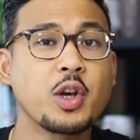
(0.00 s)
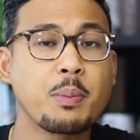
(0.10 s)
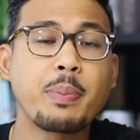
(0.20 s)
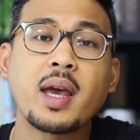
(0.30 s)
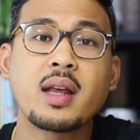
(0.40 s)
you
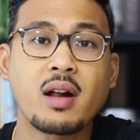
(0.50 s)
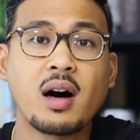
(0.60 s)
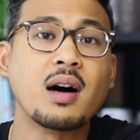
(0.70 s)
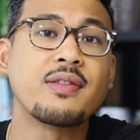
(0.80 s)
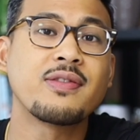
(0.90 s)
can pay it
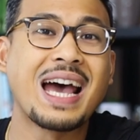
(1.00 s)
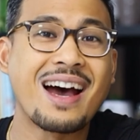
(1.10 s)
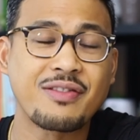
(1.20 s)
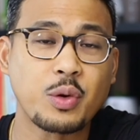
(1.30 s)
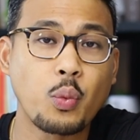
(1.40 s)
off
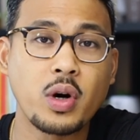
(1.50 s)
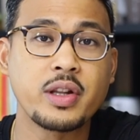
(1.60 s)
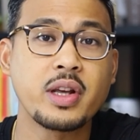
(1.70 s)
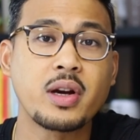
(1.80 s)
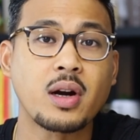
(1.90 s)
after
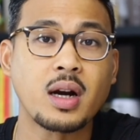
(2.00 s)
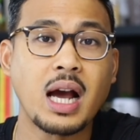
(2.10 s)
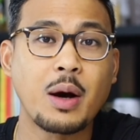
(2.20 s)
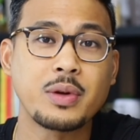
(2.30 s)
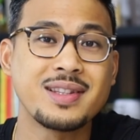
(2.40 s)
1 year,
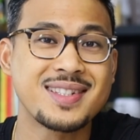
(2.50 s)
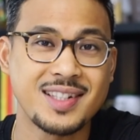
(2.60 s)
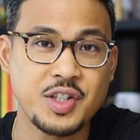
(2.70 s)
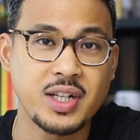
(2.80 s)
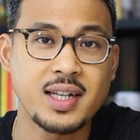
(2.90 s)
I would
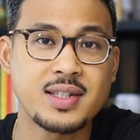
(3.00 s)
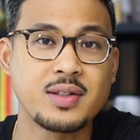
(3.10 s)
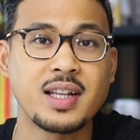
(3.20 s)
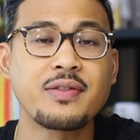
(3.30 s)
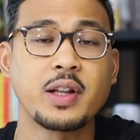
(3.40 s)
suggest to
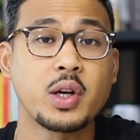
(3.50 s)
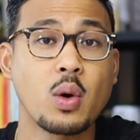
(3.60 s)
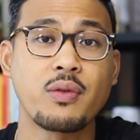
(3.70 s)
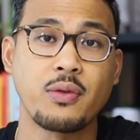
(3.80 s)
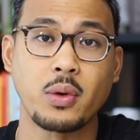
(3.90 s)
definitely
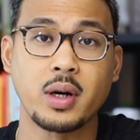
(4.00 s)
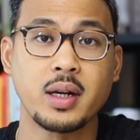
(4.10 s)
go for